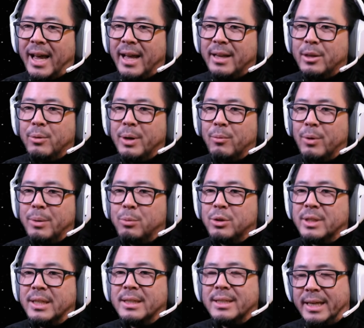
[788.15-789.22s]
accurate
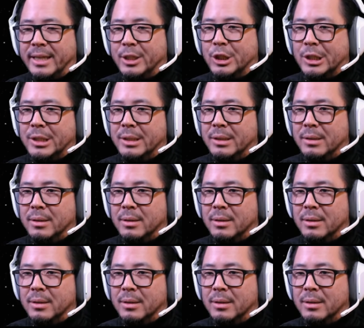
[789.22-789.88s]
representation